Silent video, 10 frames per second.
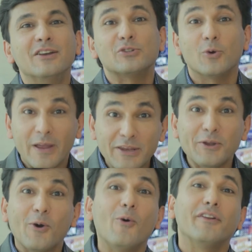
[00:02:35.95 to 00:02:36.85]
So when you
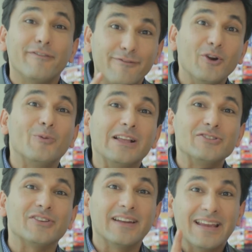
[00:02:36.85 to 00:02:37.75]
go on a food
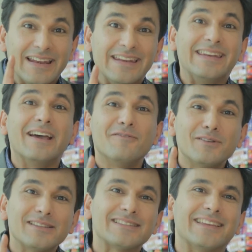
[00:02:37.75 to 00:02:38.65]
venture,
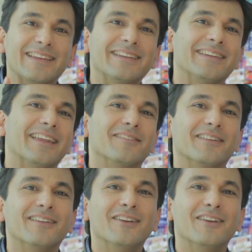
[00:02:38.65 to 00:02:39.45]
never say never.